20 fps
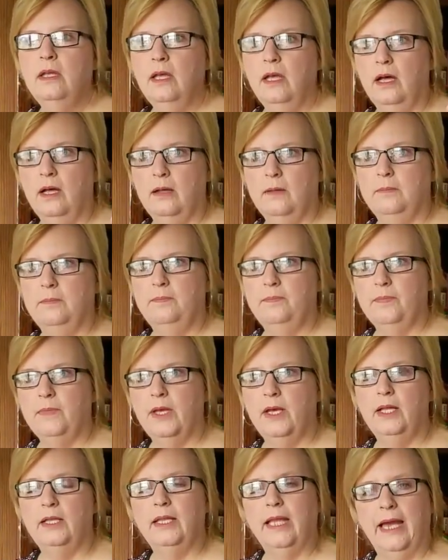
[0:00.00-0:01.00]

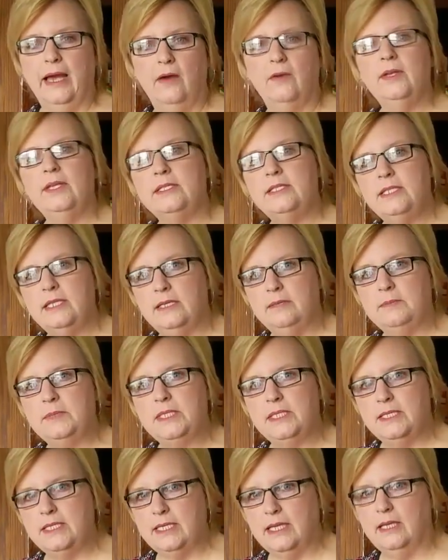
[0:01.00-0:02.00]
allow his team
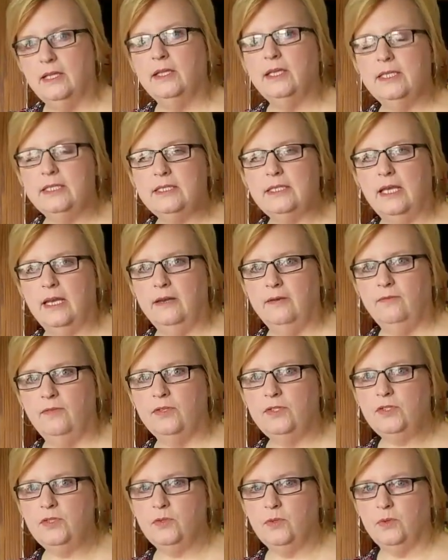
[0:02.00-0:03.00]
to tell his side of the
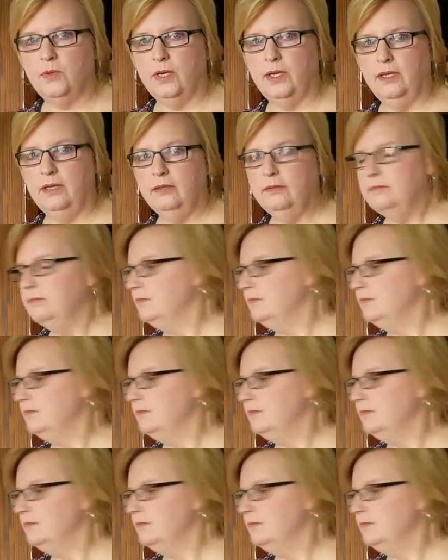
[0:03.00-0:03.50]
story.